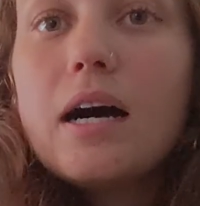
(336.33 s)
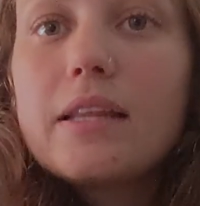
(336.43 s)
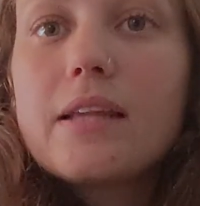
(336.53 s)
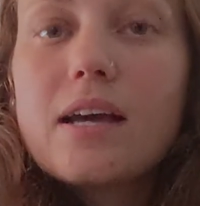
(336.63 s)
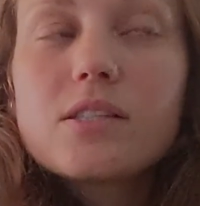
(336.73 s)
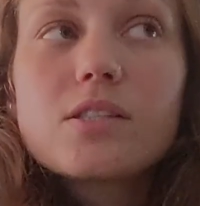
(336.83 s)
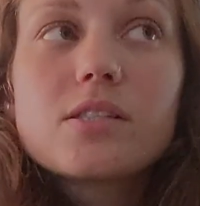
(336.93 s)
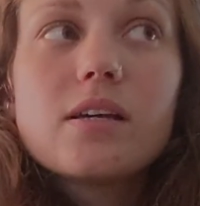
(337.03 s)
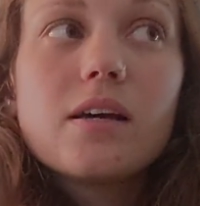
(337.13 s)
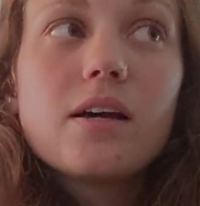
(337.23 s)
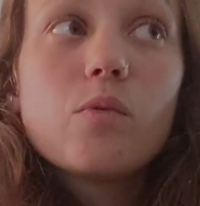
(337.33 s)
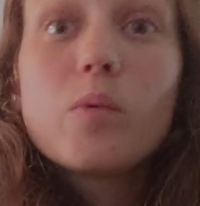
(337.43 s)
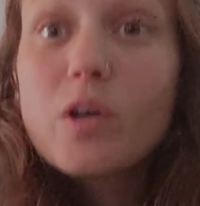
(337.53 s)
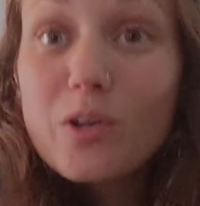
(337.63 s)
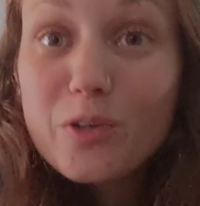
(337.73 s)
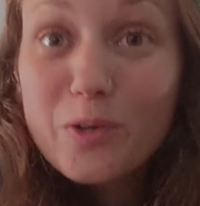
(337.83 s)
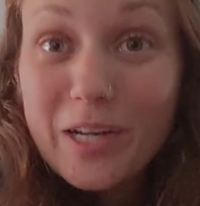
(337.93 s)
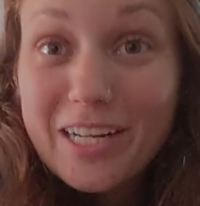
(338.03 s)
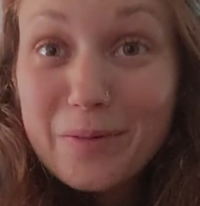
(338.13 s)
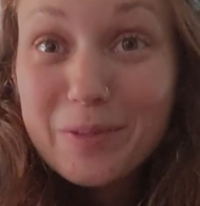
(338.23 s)
That's what we call the
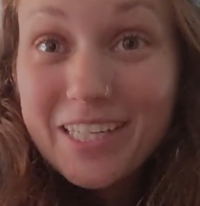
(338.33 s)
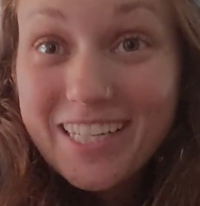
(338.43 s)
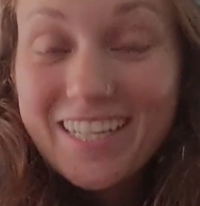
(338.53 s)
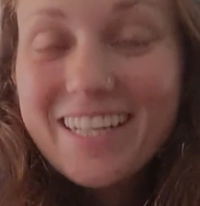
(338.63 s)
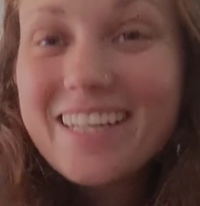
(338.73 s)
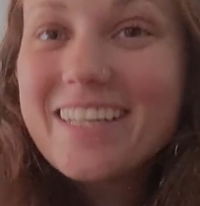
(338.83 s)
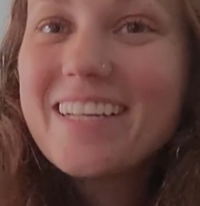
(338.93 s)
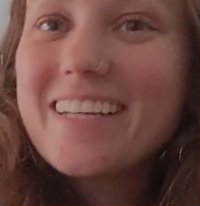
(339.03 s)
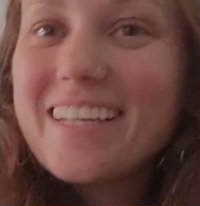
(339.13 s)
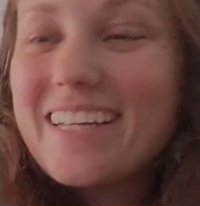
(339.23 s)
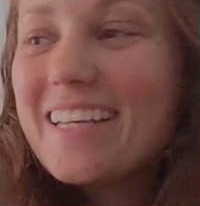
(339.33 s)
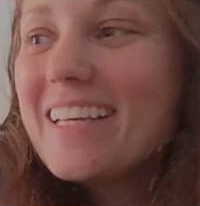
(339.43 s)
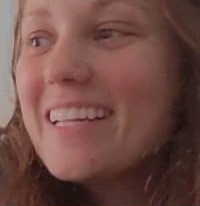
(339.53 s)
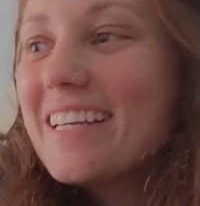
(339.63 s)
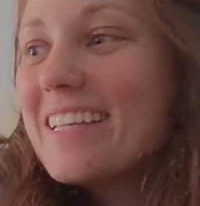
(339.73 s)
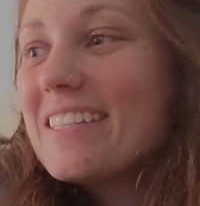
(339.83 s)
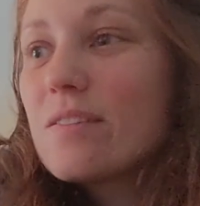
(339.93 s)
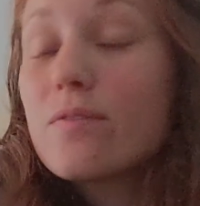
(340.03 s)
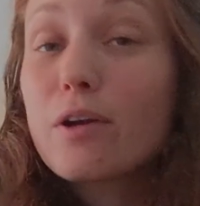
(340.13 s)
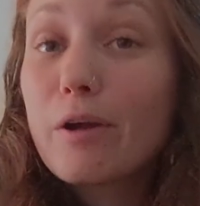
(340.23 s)
grading plan, and it is
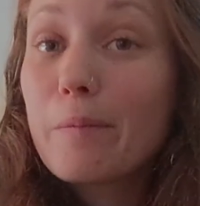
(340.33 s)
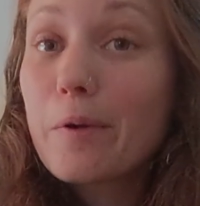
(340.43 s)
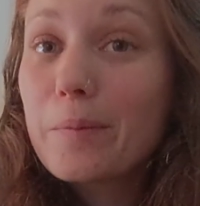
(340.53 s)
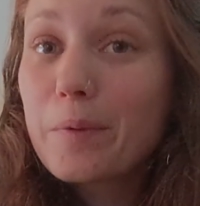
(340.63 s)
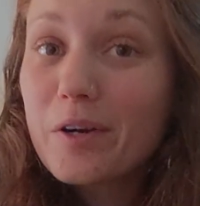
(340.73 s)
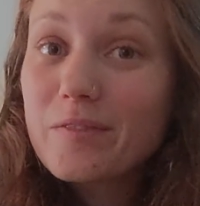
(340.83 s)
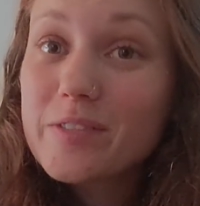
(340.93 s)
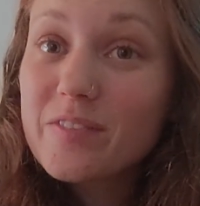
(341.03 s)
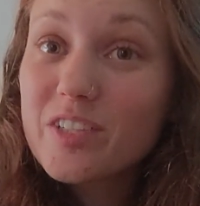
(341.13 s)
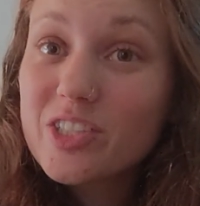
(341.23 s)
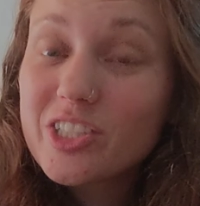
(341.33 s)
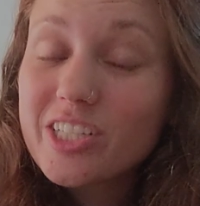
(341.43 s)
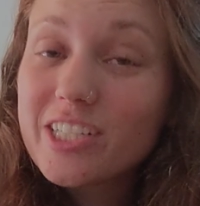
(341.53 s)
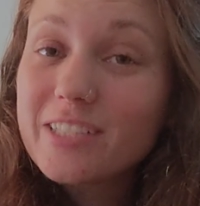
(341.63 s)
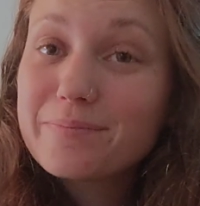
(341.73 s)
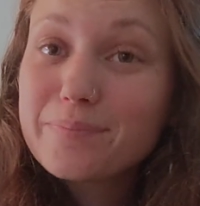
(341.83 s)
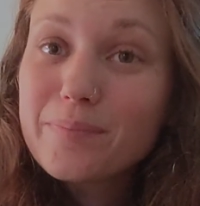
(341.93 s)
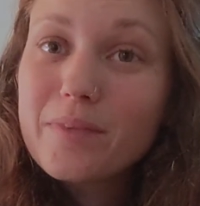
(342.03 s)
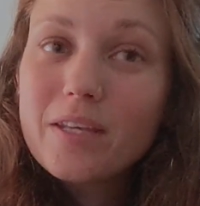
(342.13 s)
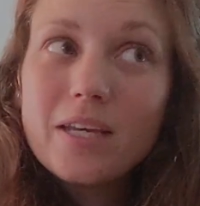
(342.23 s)
a very important part of civil engineering,
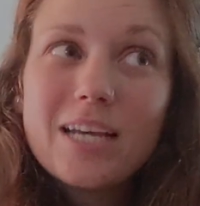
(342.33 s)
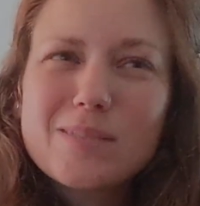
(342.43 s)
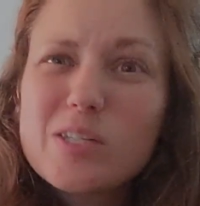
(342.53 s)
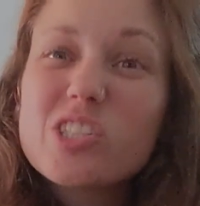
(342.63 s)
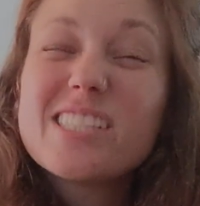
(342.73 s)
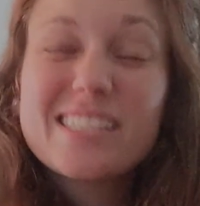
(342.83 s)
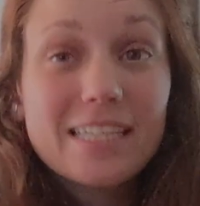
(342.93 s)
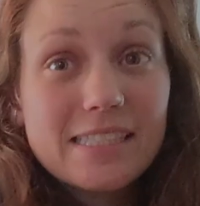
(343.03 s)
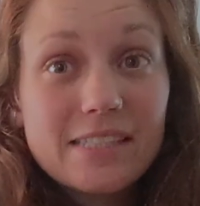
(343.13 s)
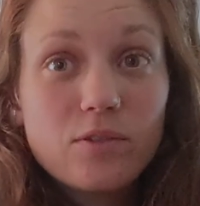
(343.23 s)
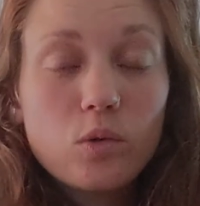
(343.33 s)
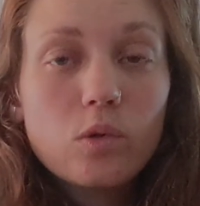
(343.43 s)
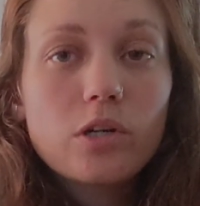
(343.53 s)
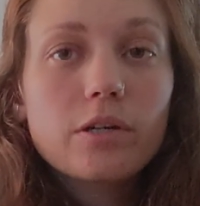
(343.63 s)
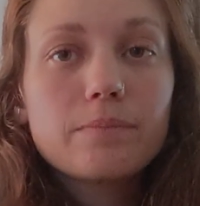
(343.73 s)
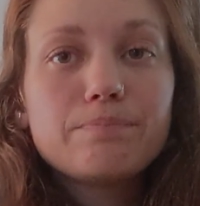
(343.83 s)
especially site civil work.